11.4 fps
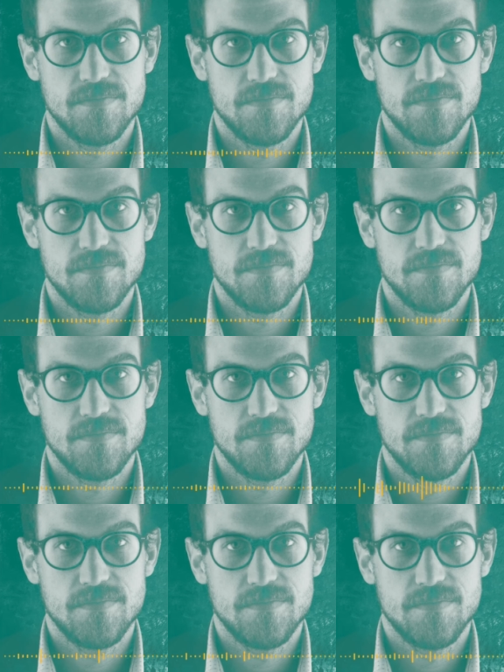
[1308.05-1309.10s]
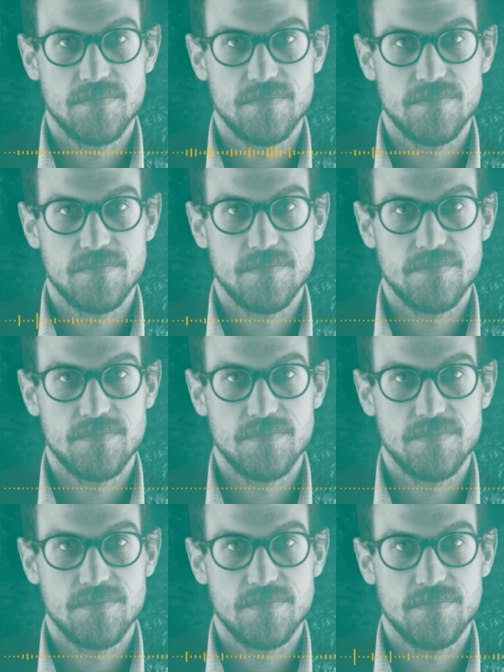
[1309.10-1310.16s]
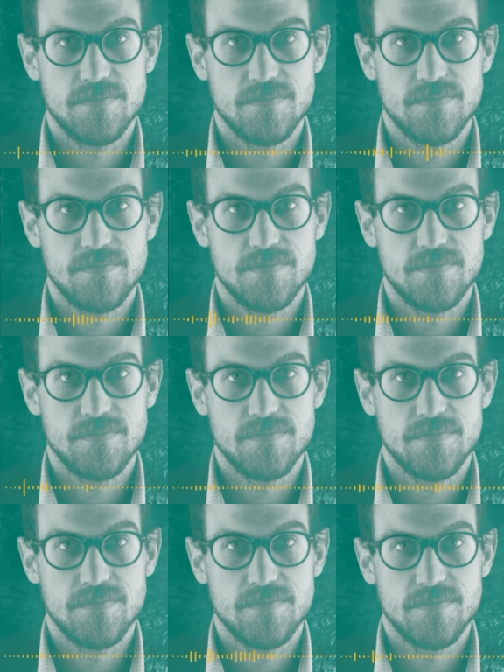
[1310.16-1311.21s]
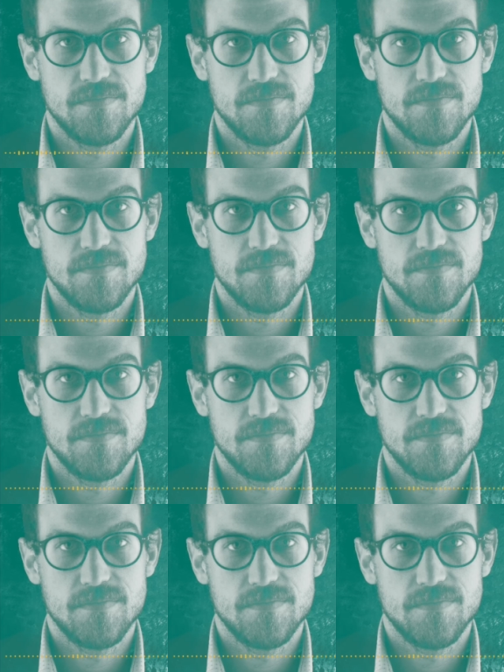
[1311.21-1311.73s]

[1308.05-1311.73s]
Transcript: the civilian-led government in Khartoum.